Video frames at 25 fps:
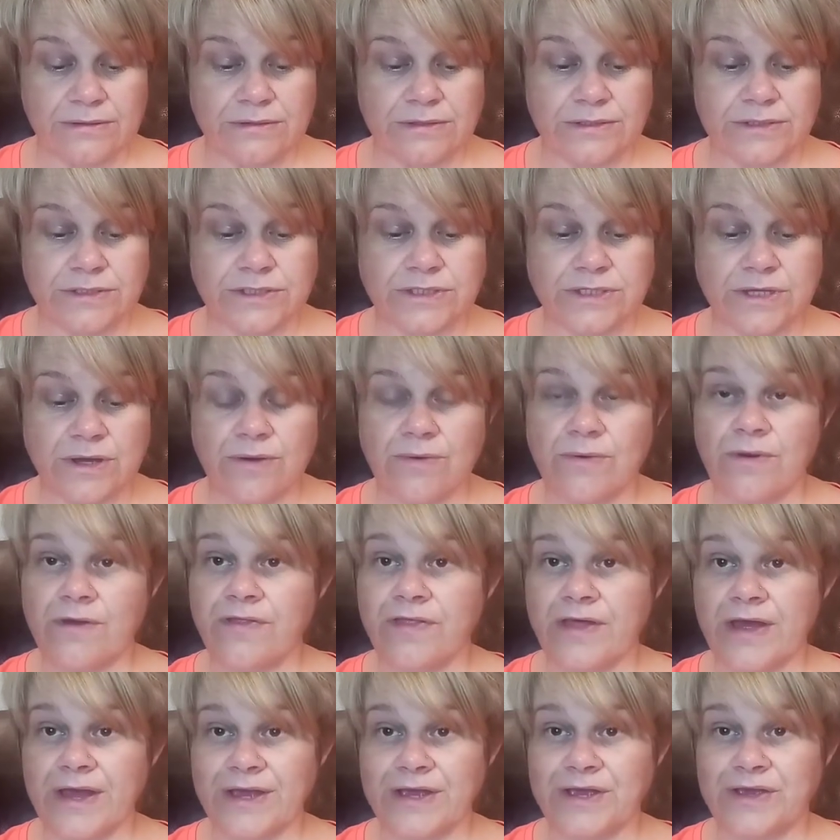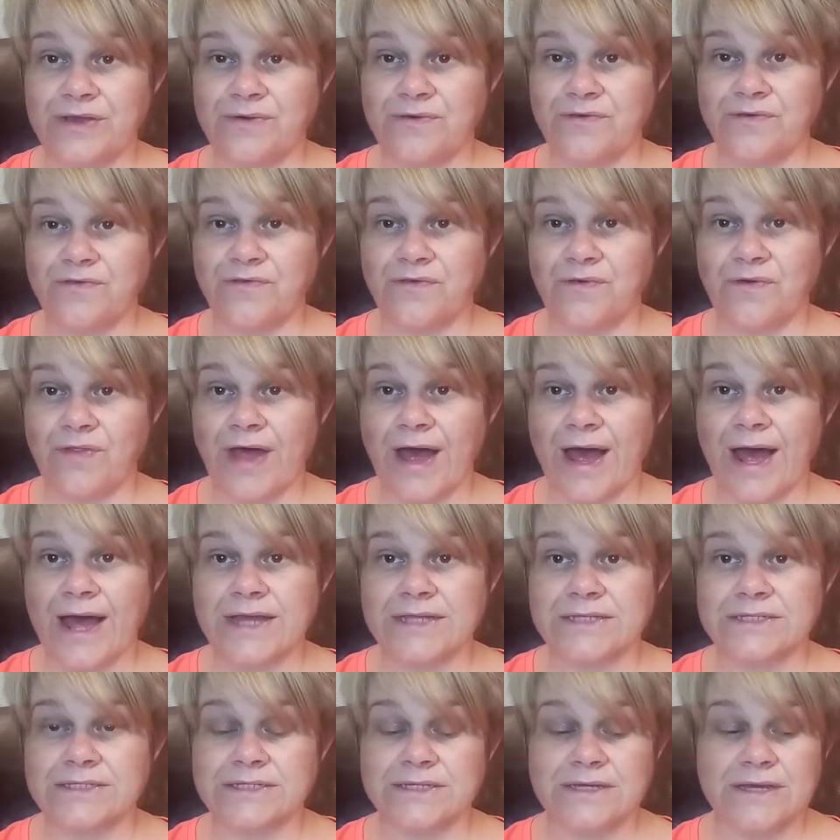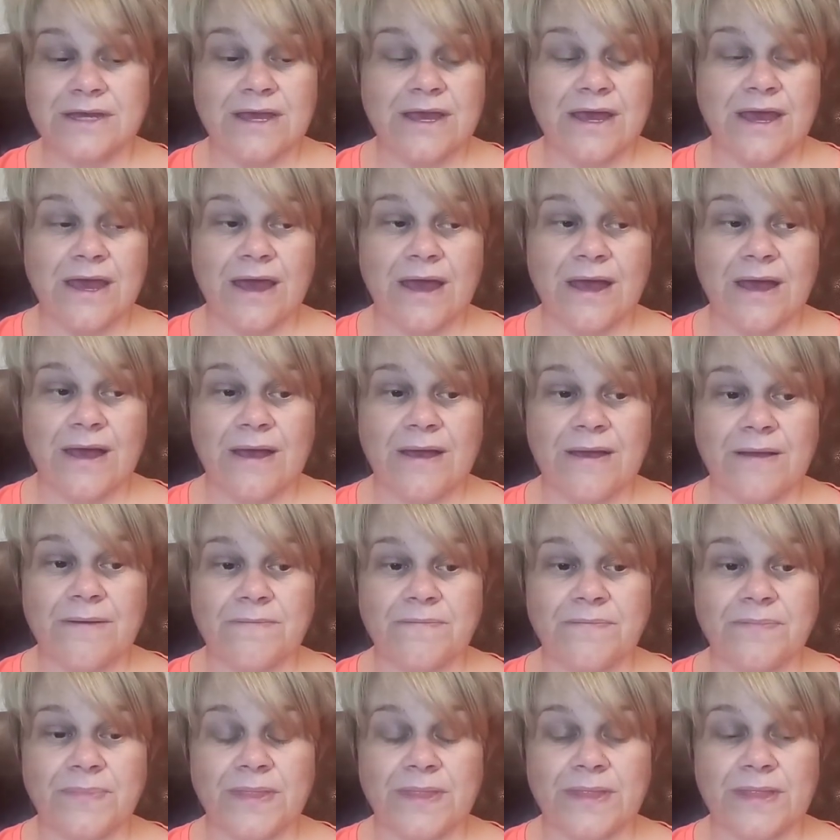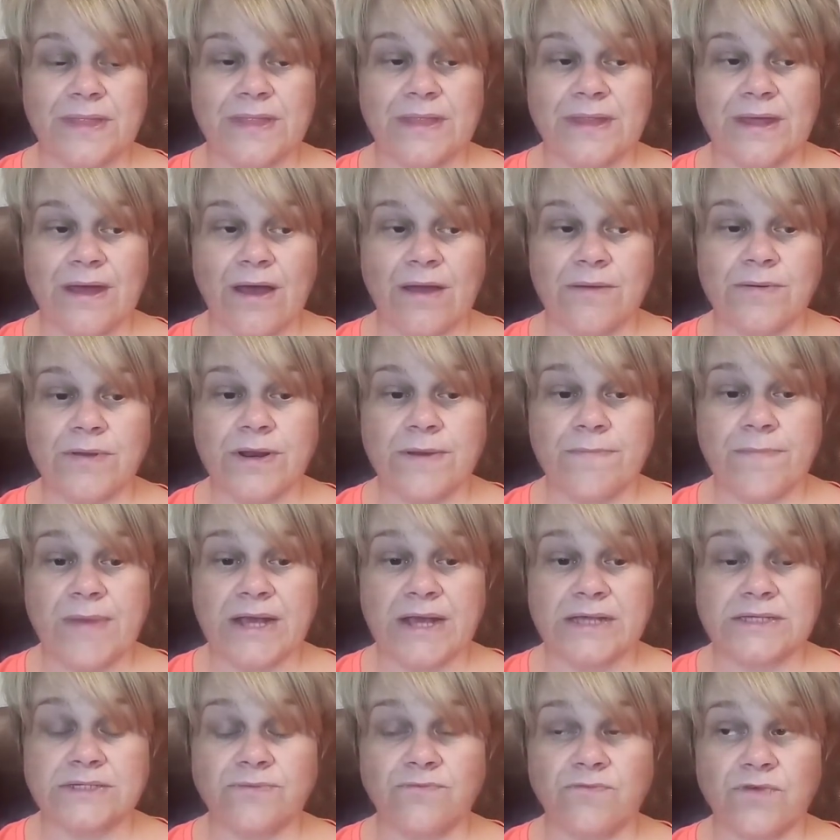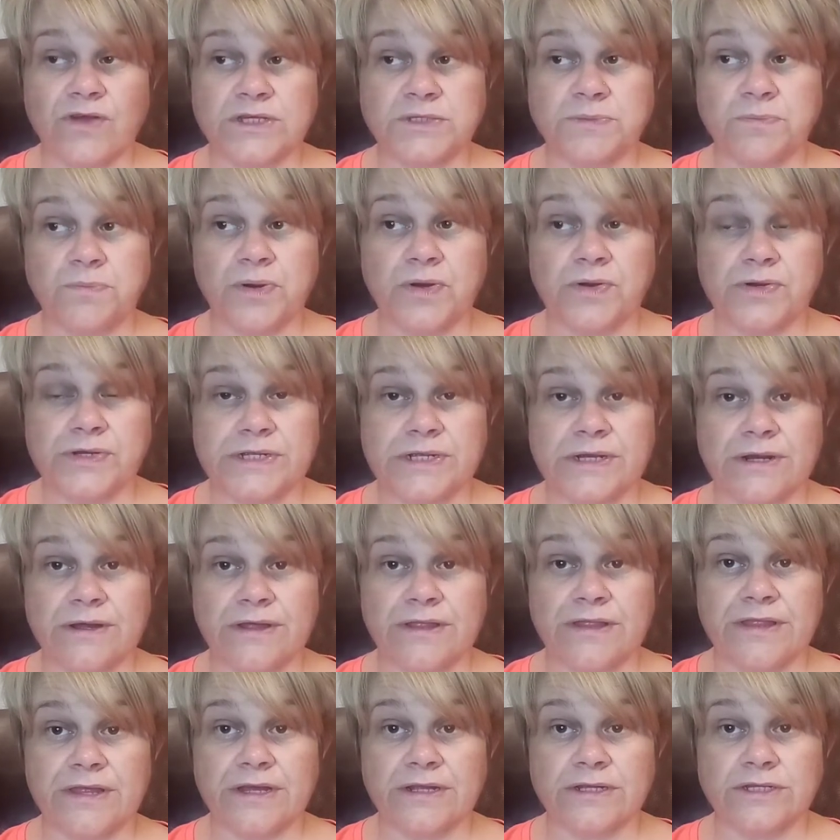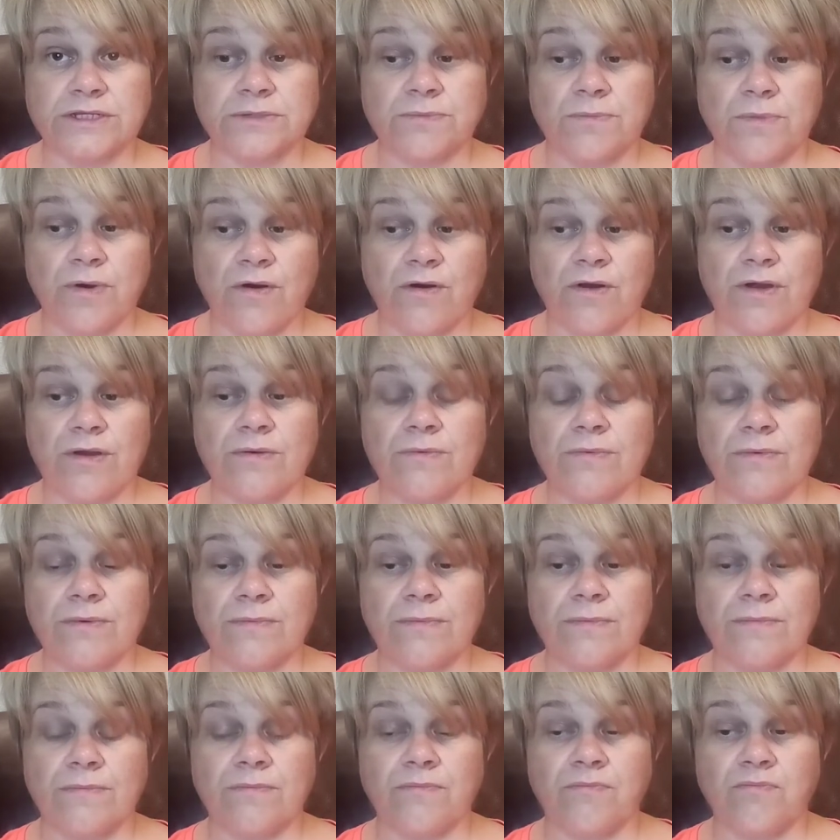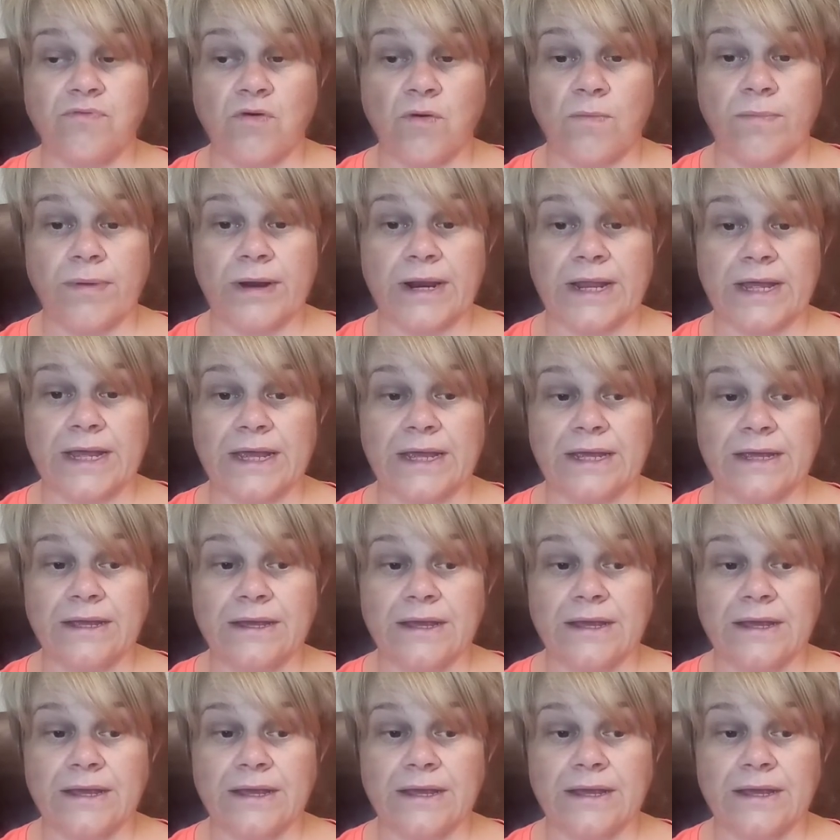So thank you for that. I'm gonna make some rice pudding, I think, tomorrow, probably.